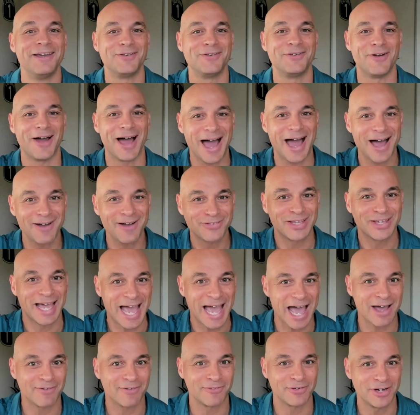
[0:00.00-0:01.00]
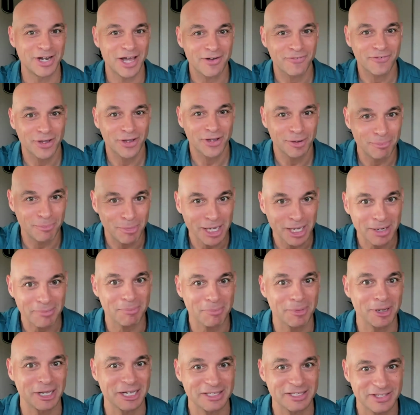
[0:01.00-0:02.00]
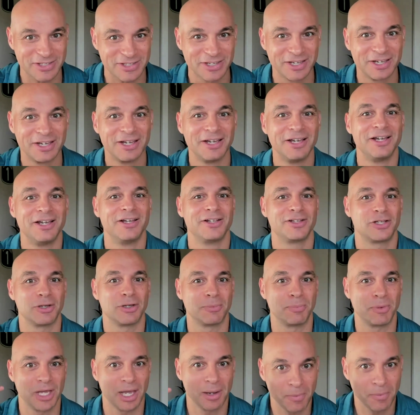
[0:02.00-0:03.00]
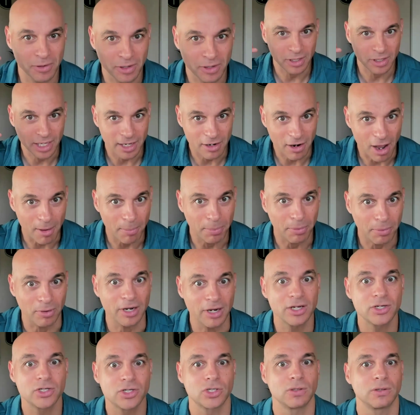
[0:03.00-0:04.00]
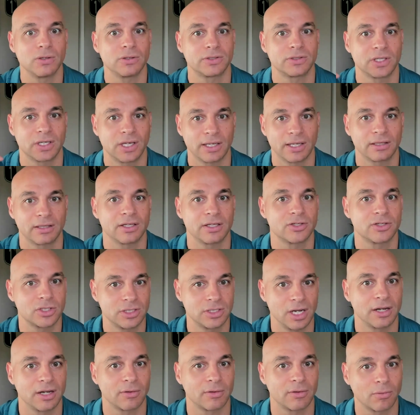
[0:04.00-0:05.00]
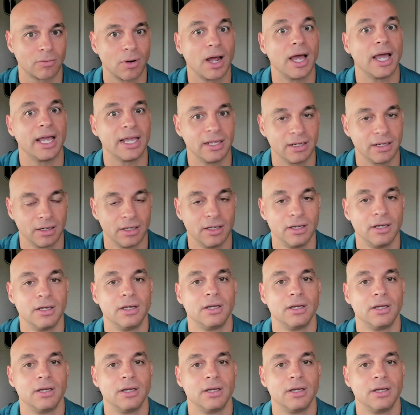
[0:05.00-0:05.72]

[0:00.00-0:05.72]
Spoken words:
you have to have enough commitments to be to get operational to get this done right.